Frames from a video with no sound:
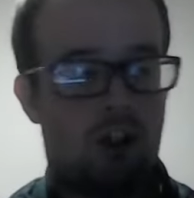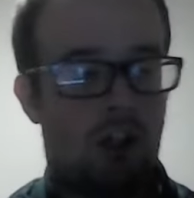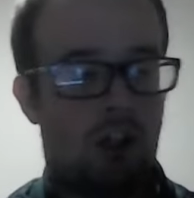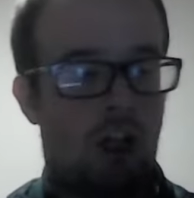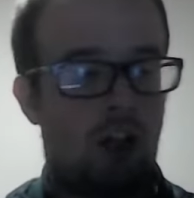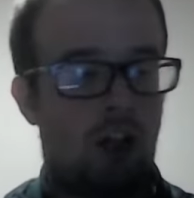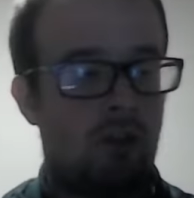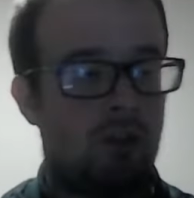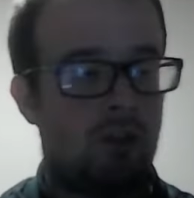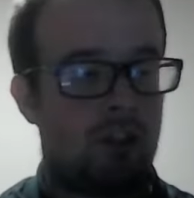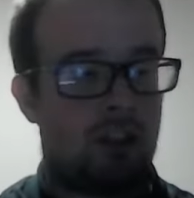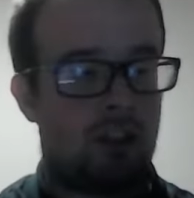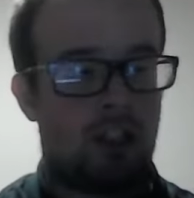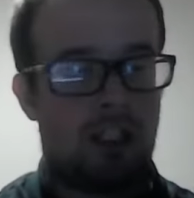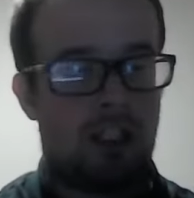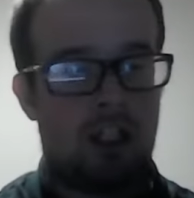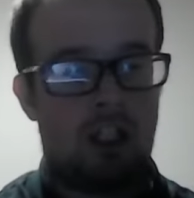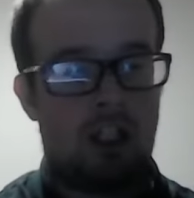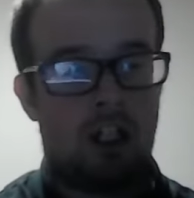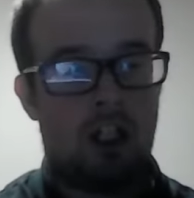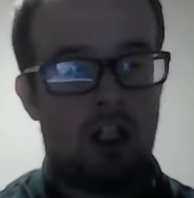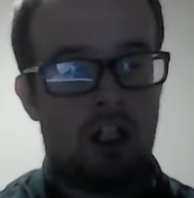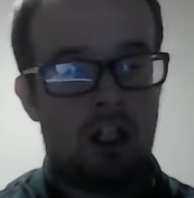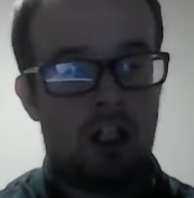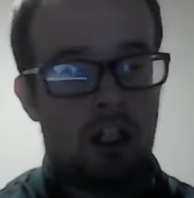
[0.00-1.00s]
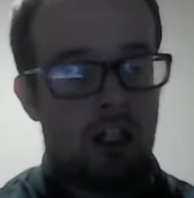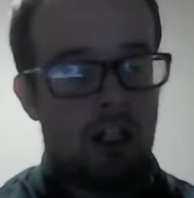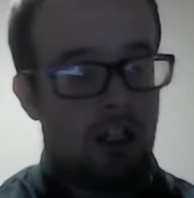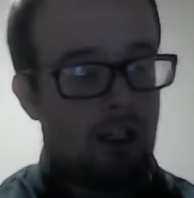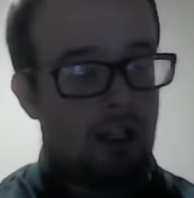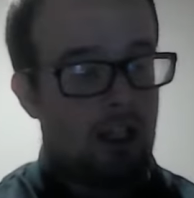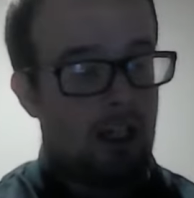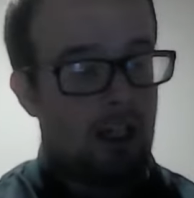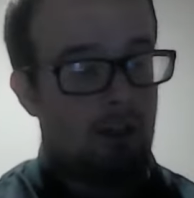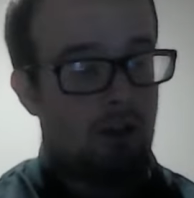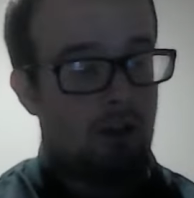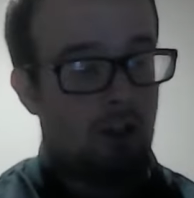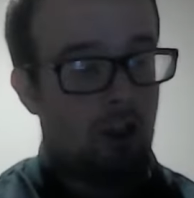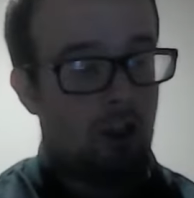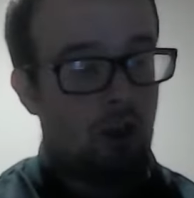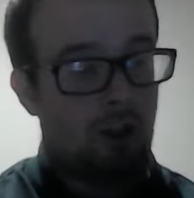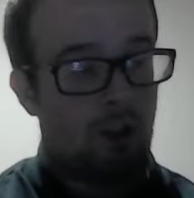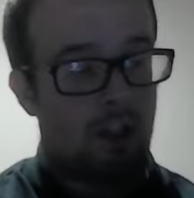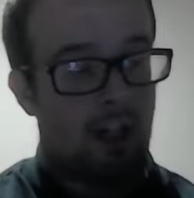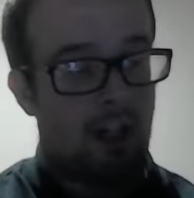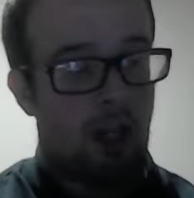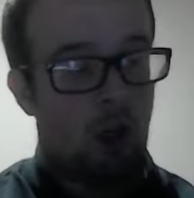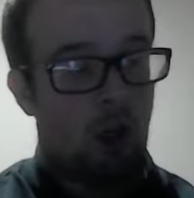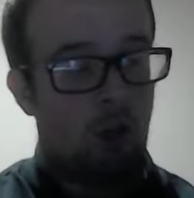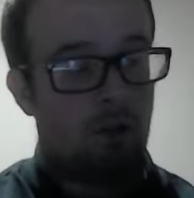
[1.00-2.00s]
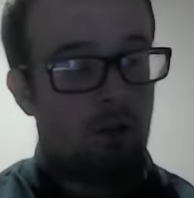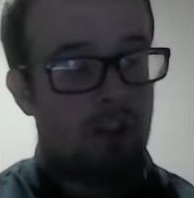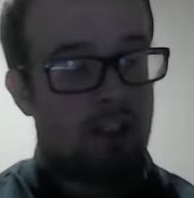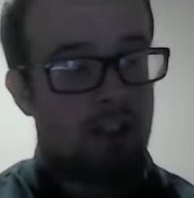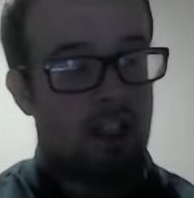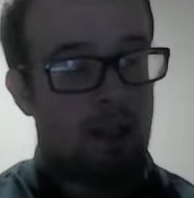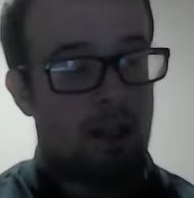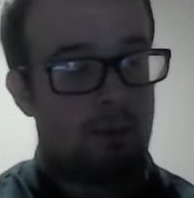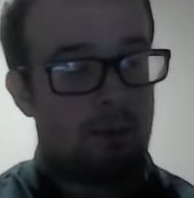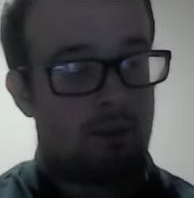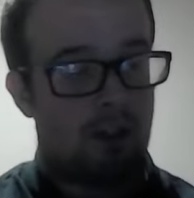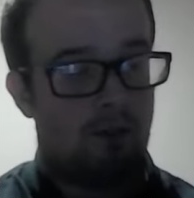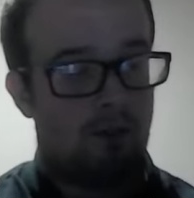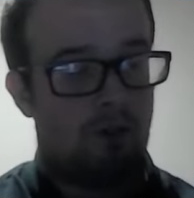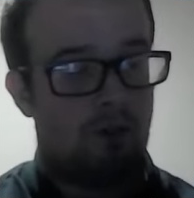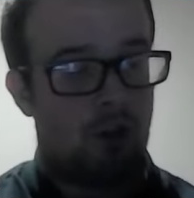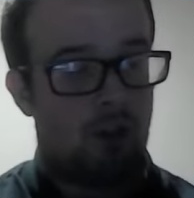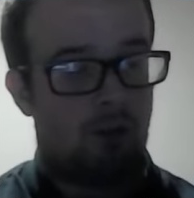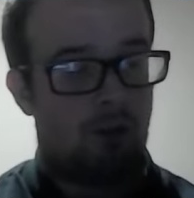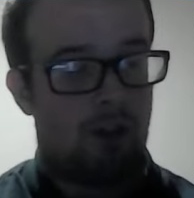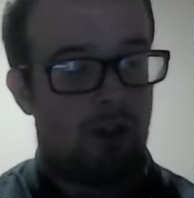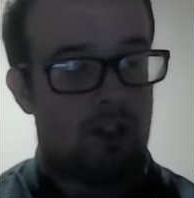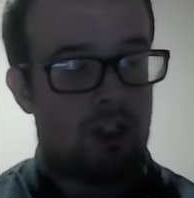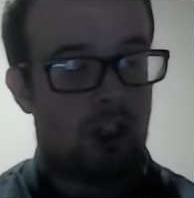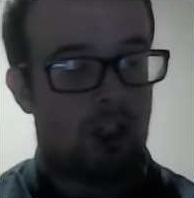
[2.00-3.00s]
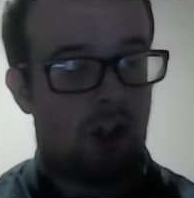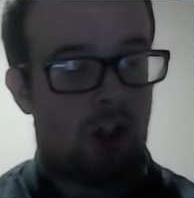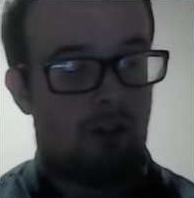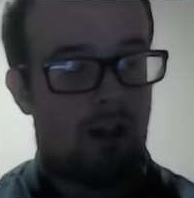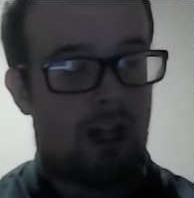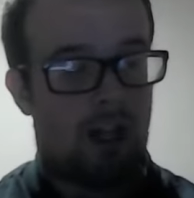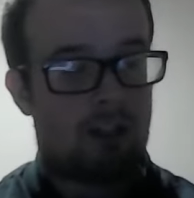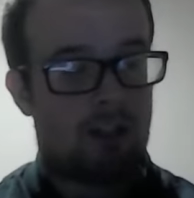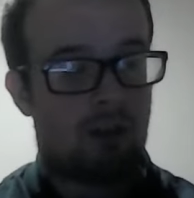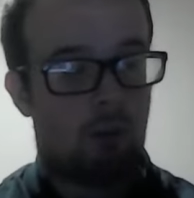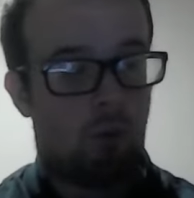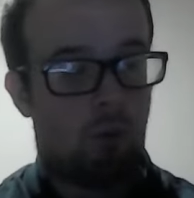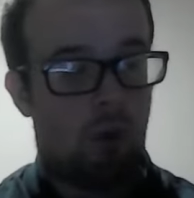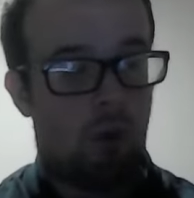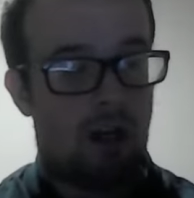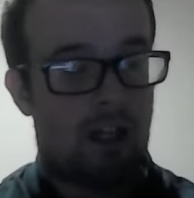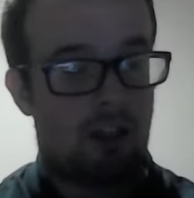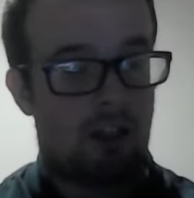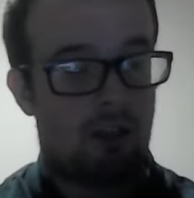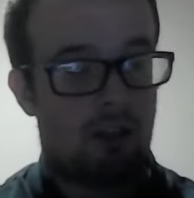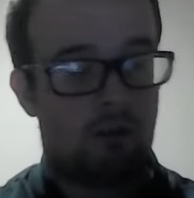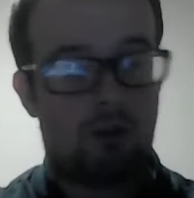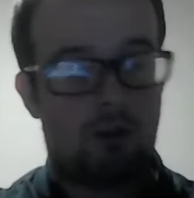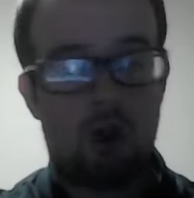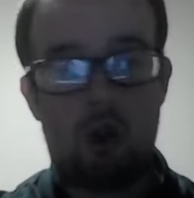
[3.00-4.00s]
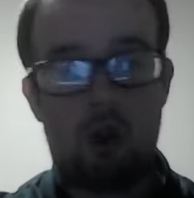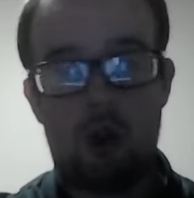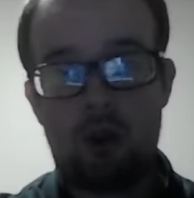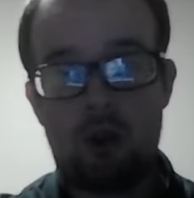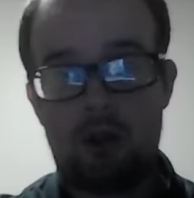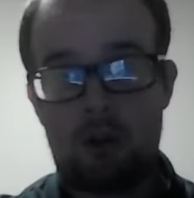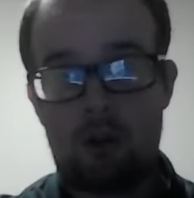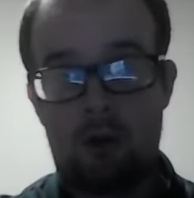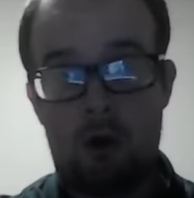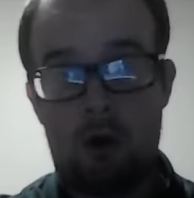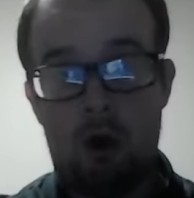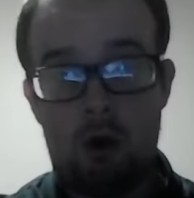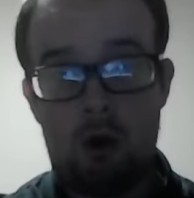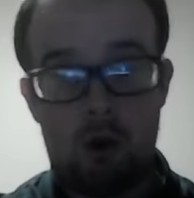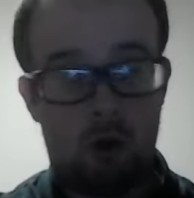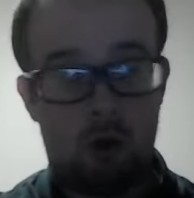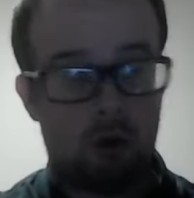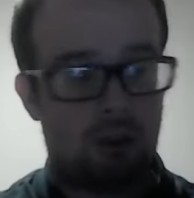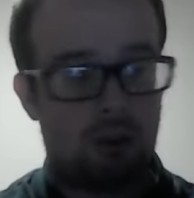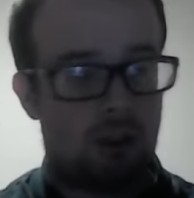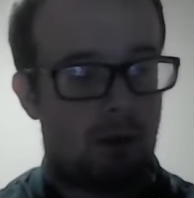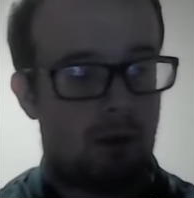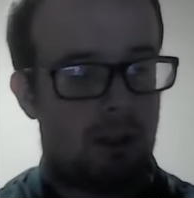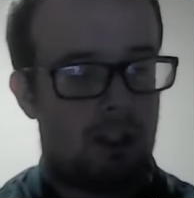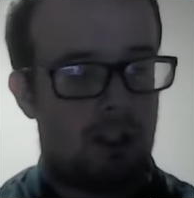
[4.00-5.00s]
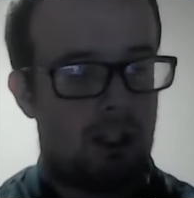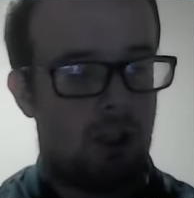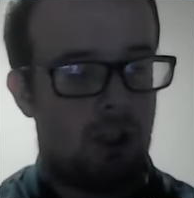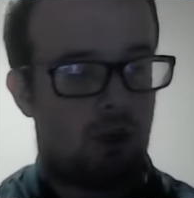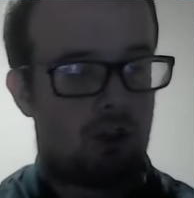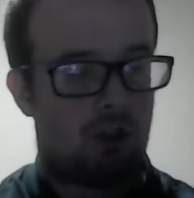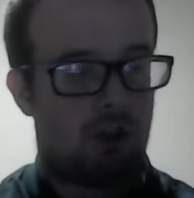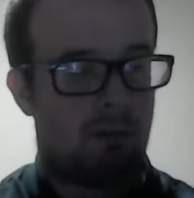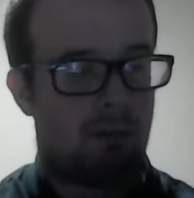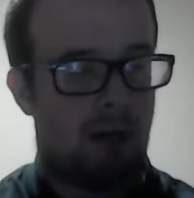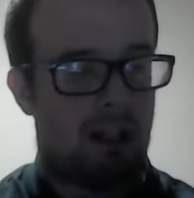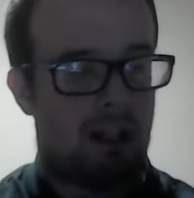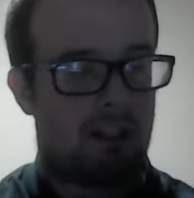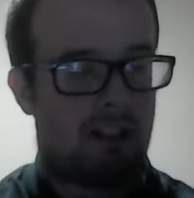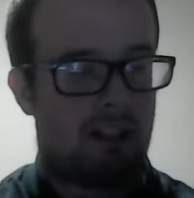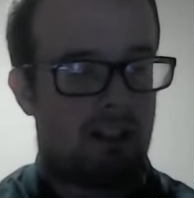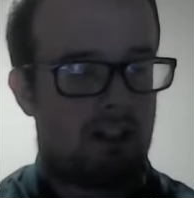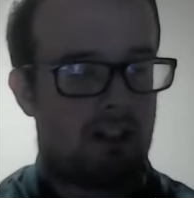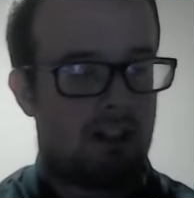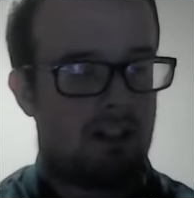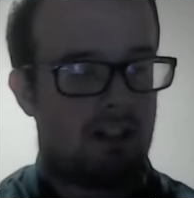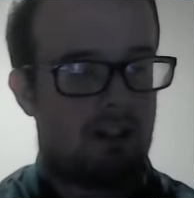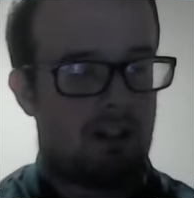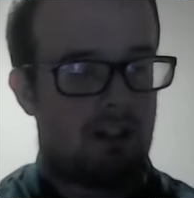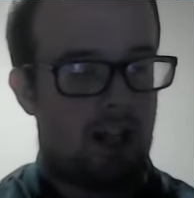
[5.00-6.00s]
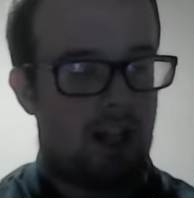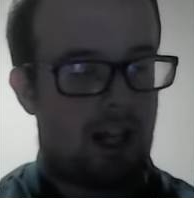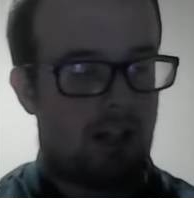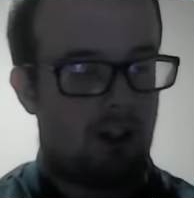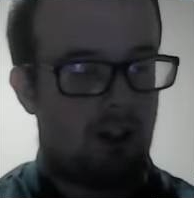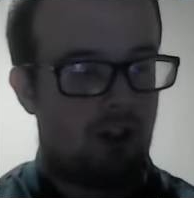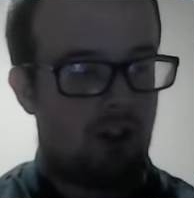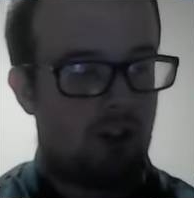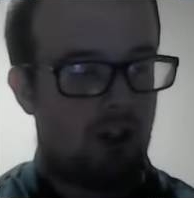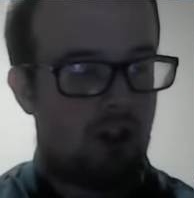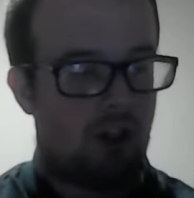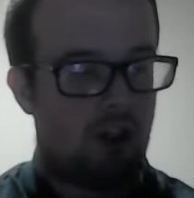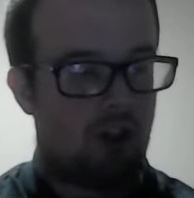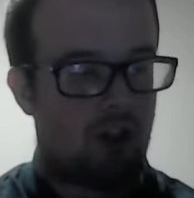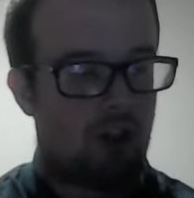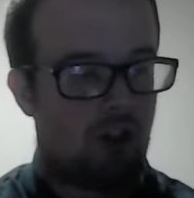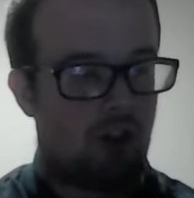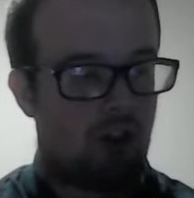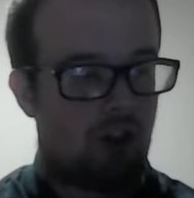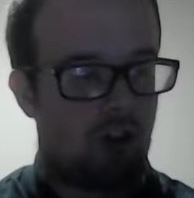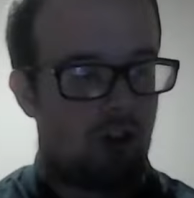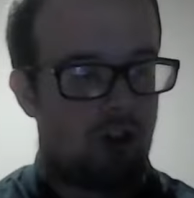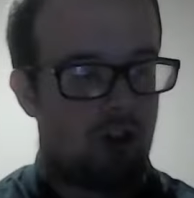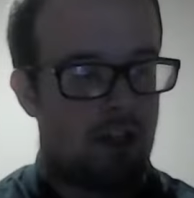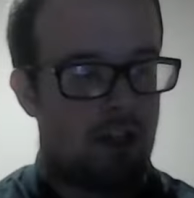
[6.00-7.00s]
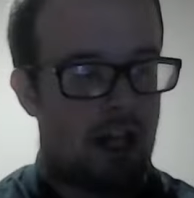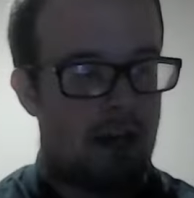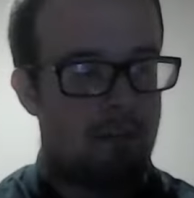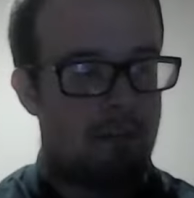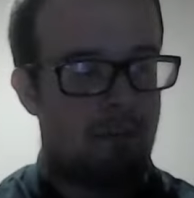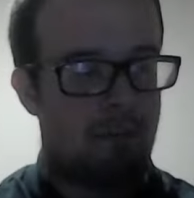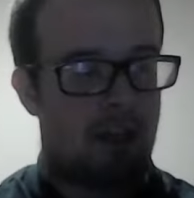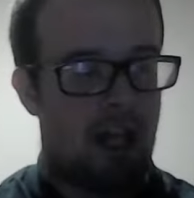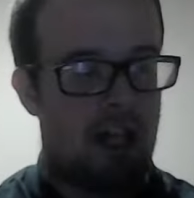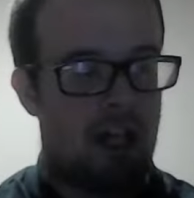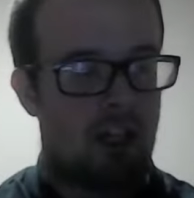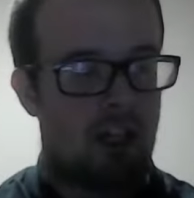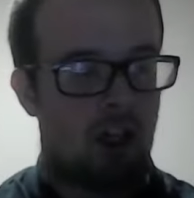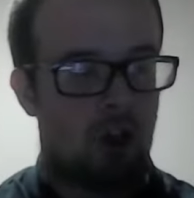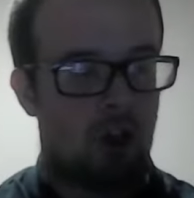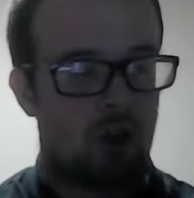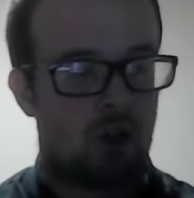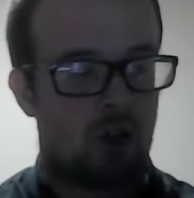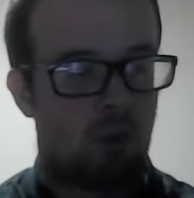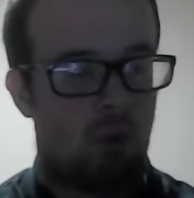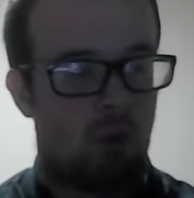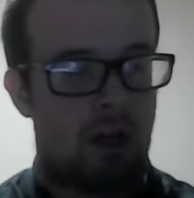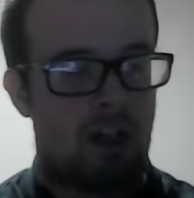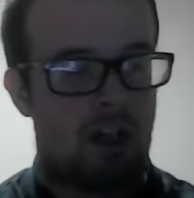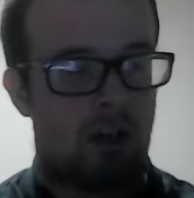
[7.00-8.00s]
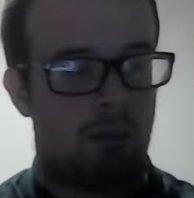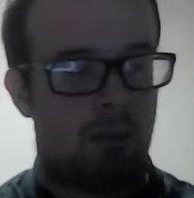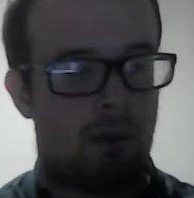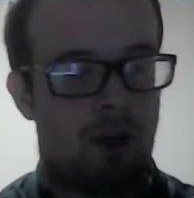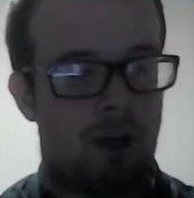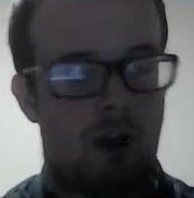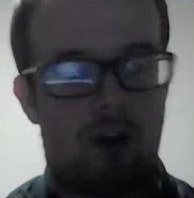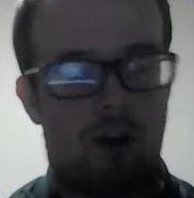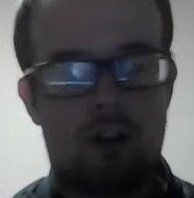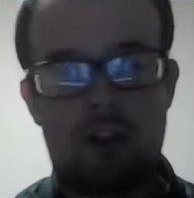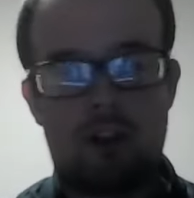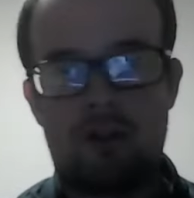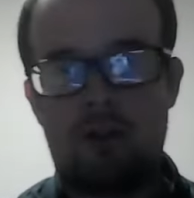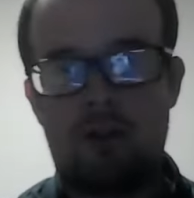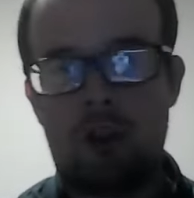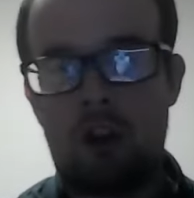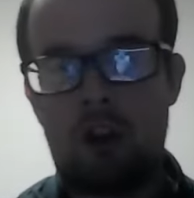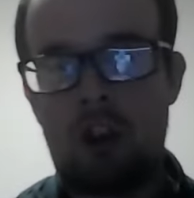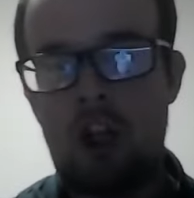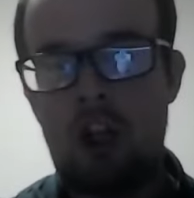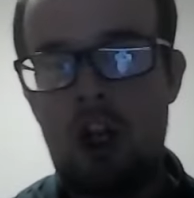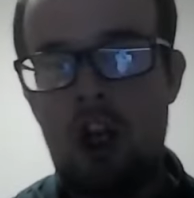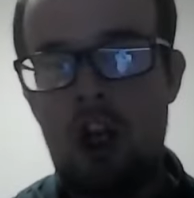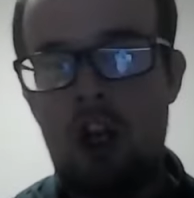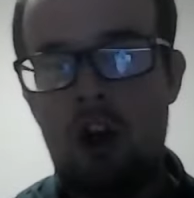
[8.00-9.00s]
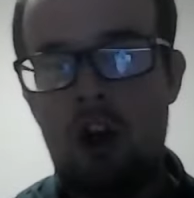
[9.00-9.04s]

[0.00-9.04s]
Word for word: Uh, obviously, uh, Kieran, looking at other teams in the division, got Lass of Wigan, of course, who are also in the automatics in second. Uh, Sunderland, MK Dons, Wickham, and Oxford